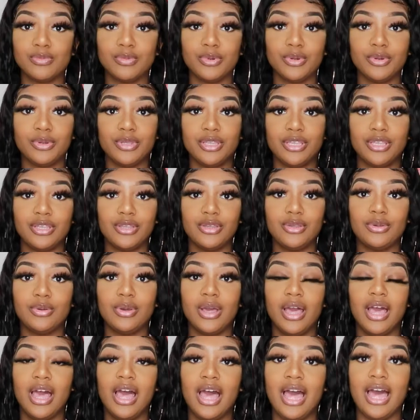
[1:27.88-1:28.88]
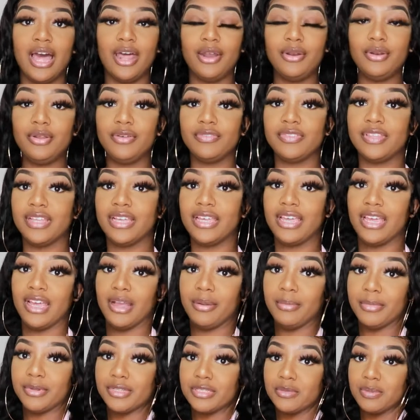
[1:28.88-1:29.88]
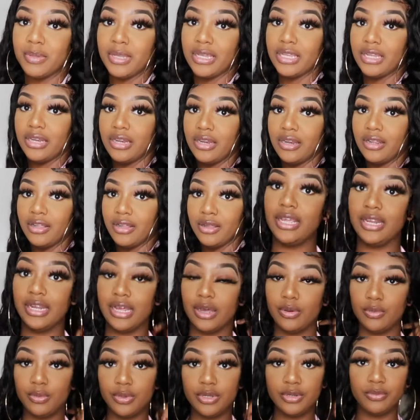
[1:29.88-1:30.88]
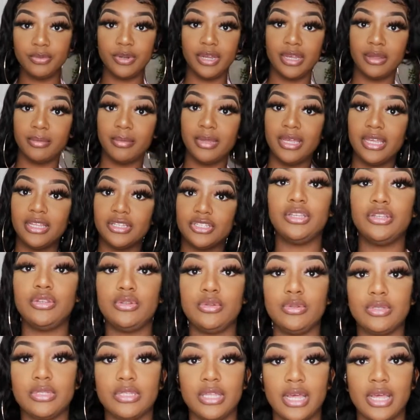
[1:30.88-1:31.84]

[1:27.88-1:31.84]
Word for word: Real cute. I don't know if the camera's picking it up, and I would recommend use